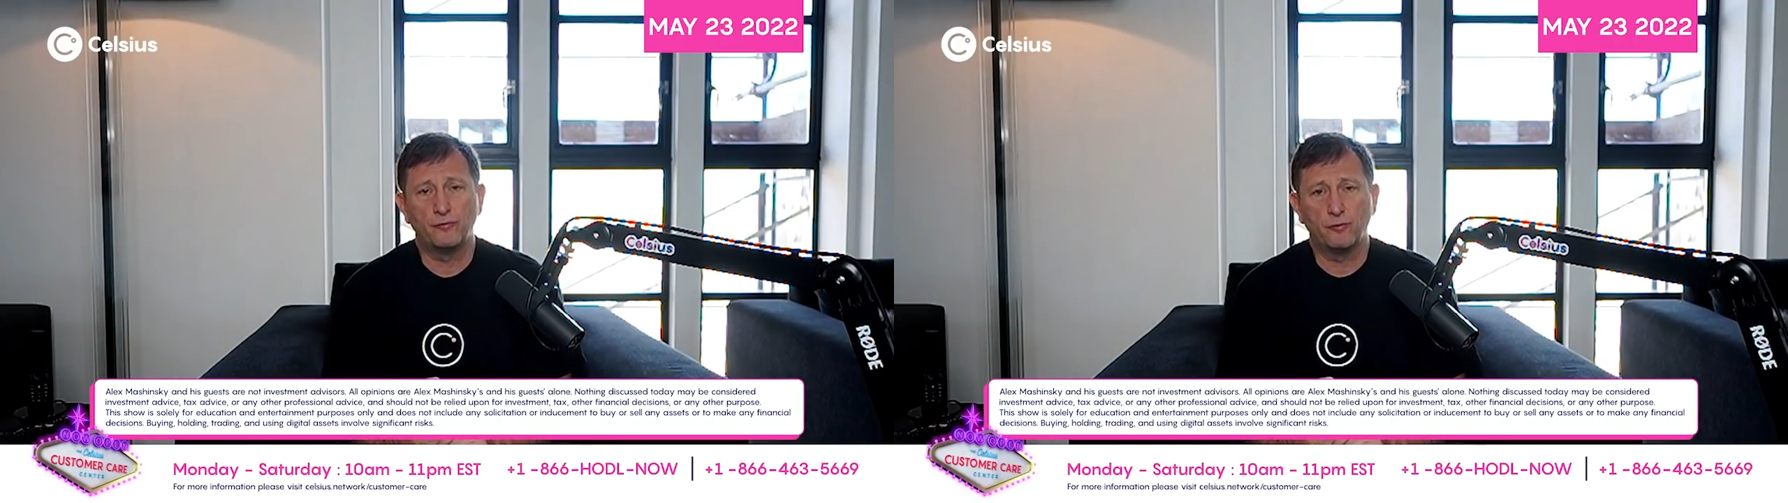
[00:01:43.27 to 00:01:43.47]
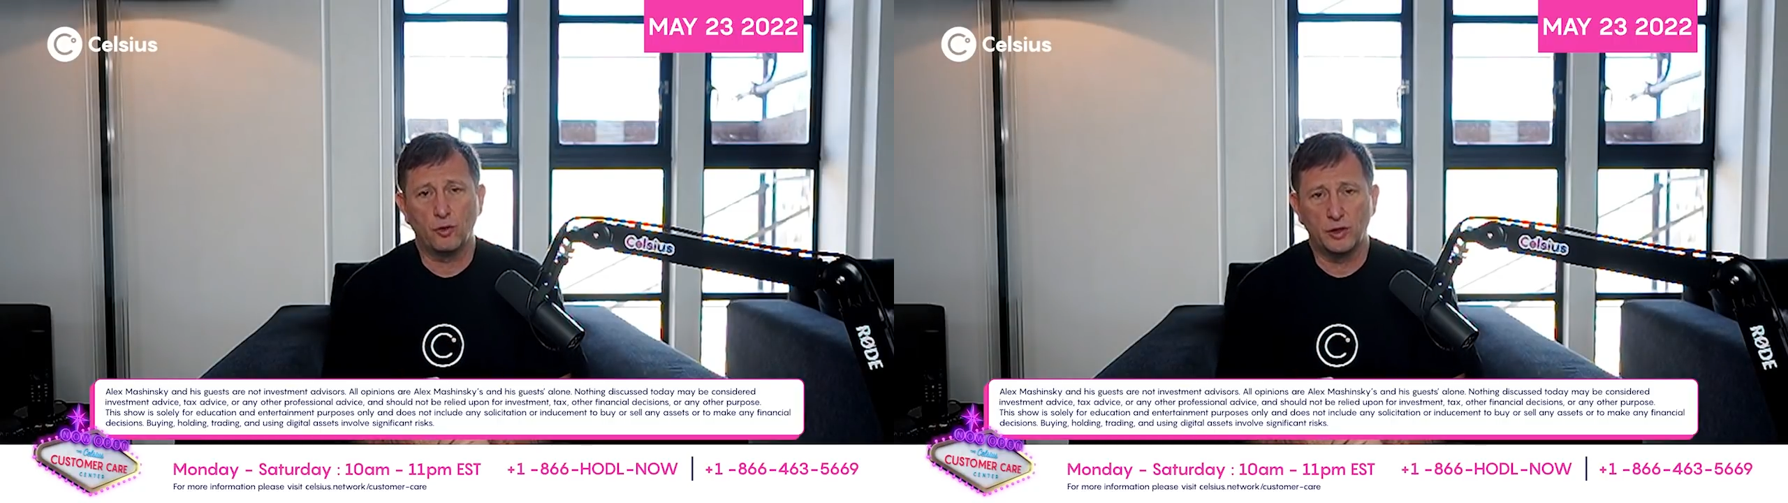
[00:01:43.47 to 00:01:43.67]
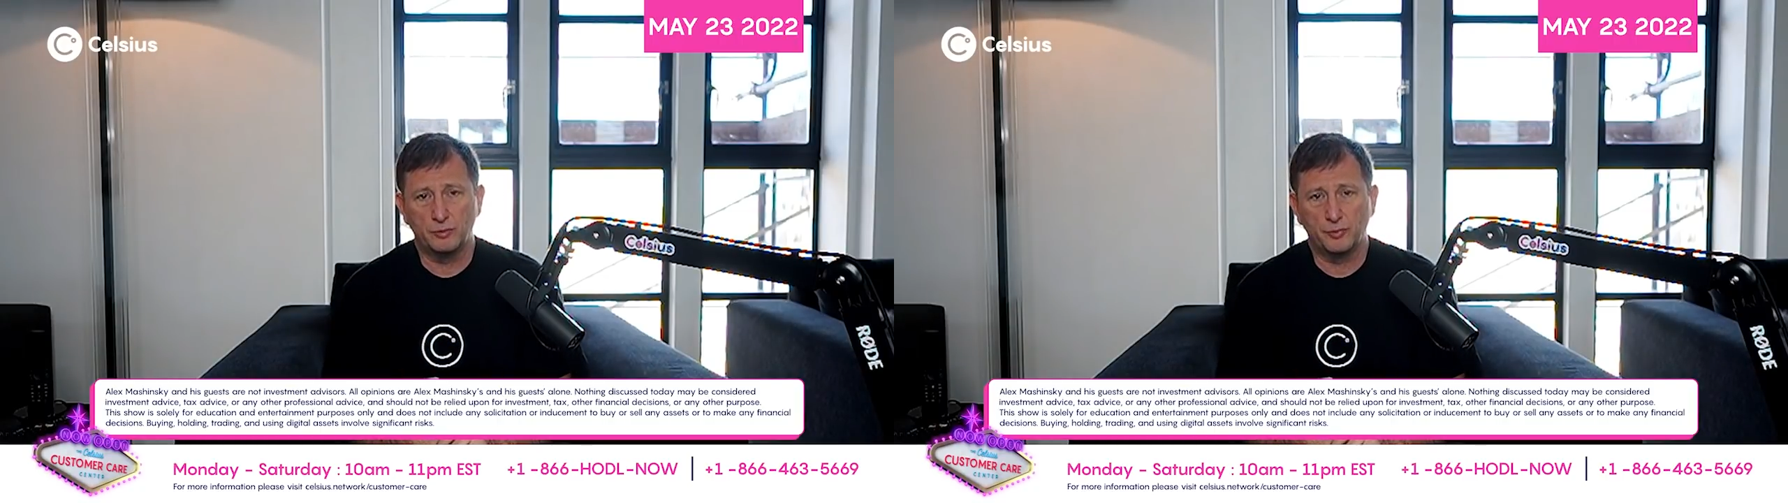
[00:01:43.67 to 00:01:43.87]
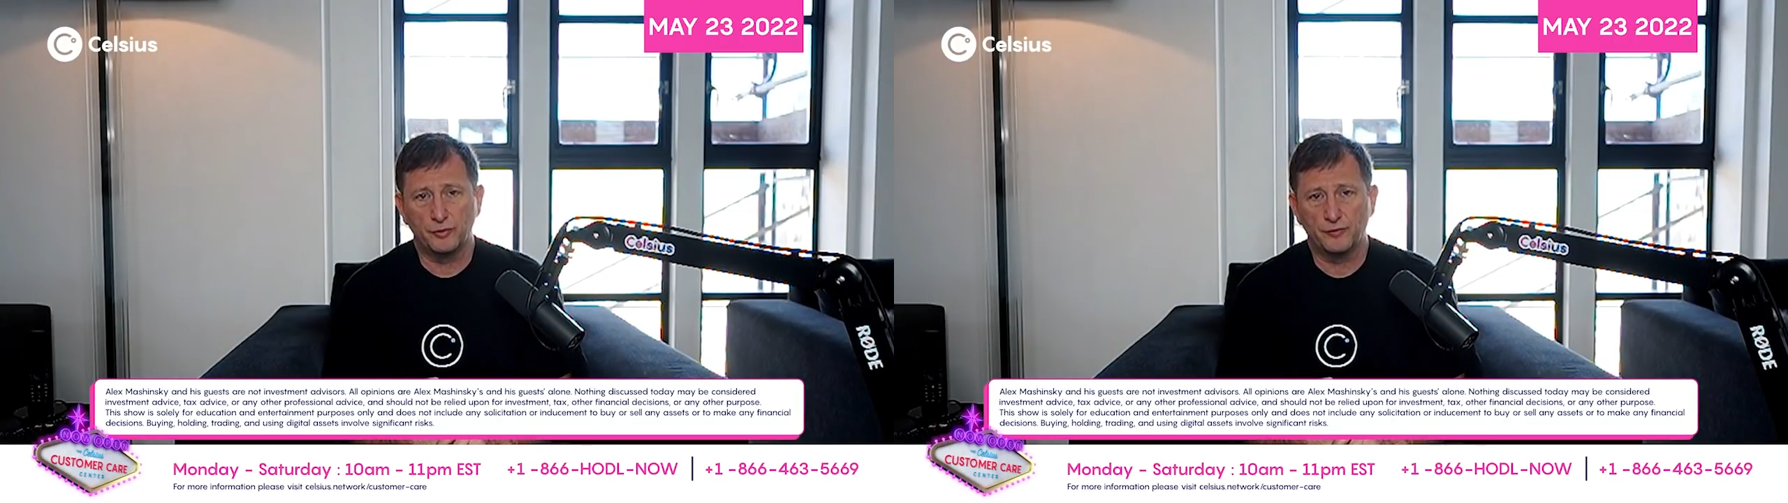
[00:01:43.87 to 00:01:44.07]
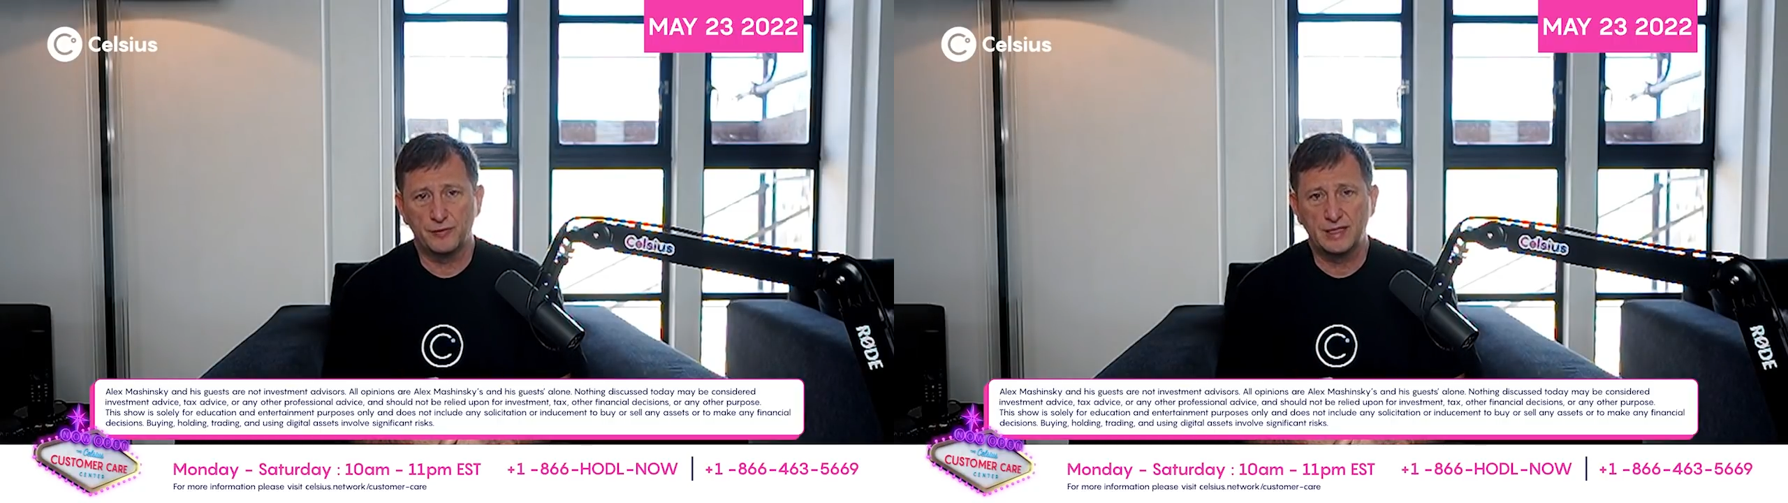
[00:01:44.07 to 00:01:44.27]
of work to
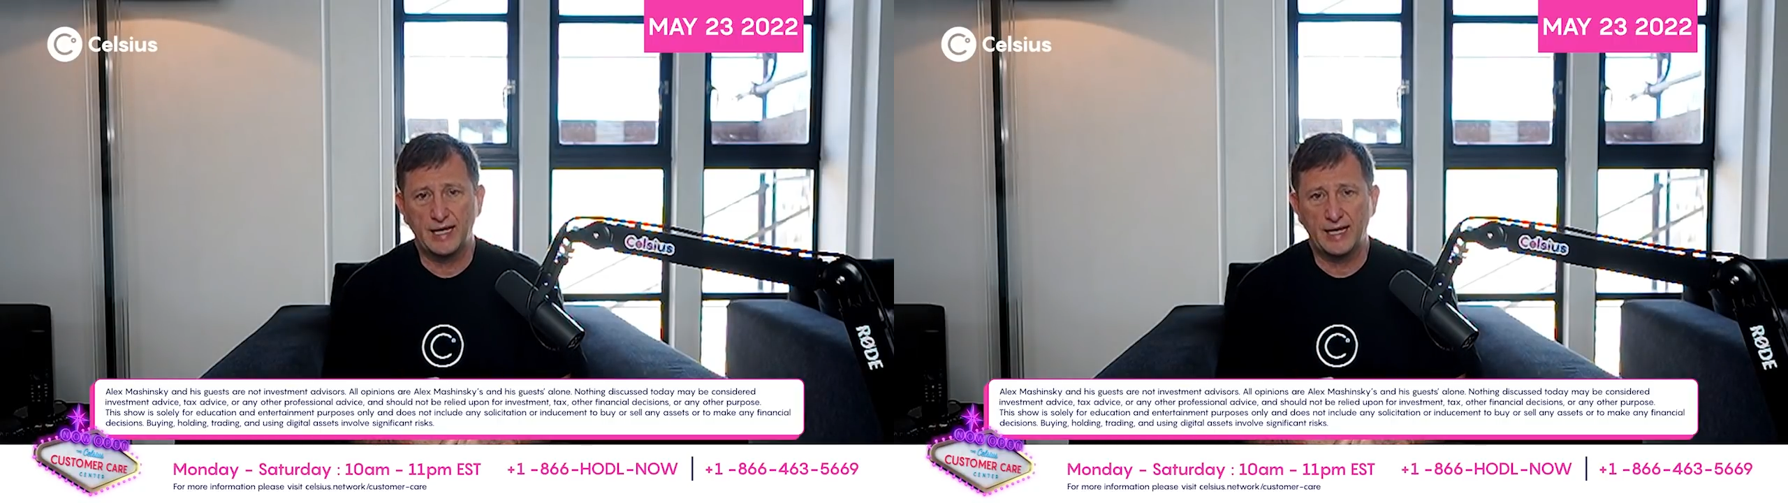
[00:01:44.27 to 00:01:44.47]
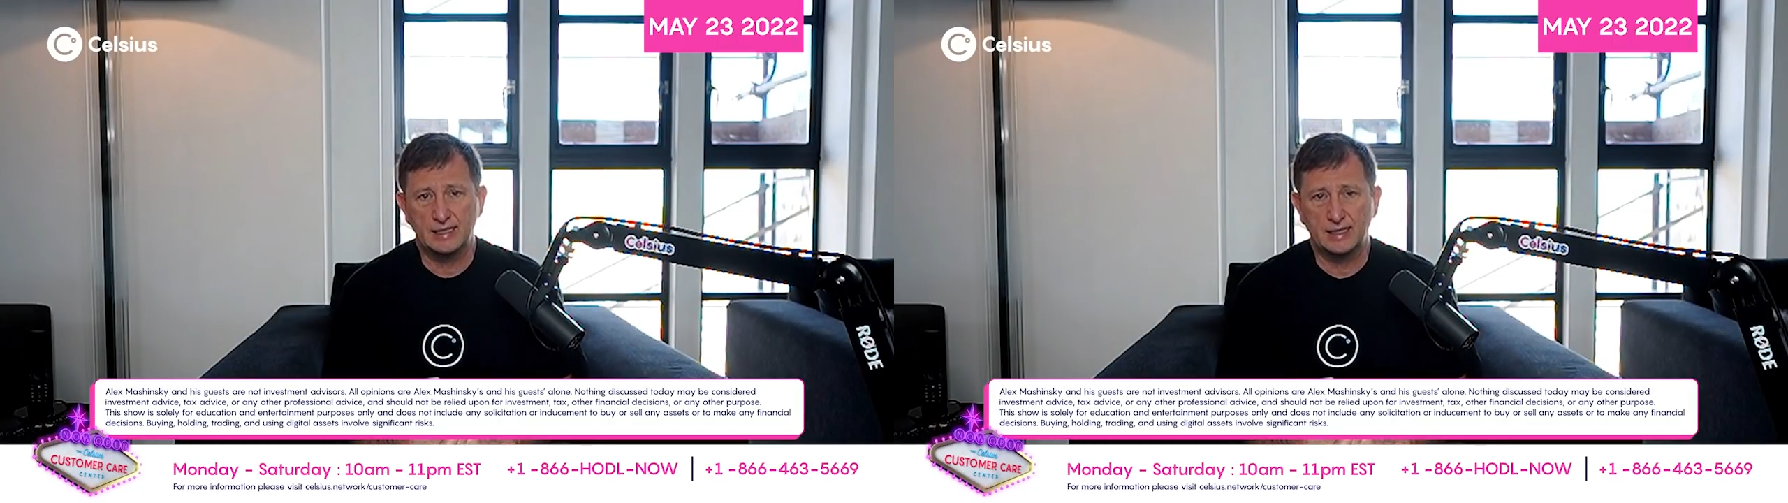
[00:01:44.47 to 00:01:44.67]
proof of stake.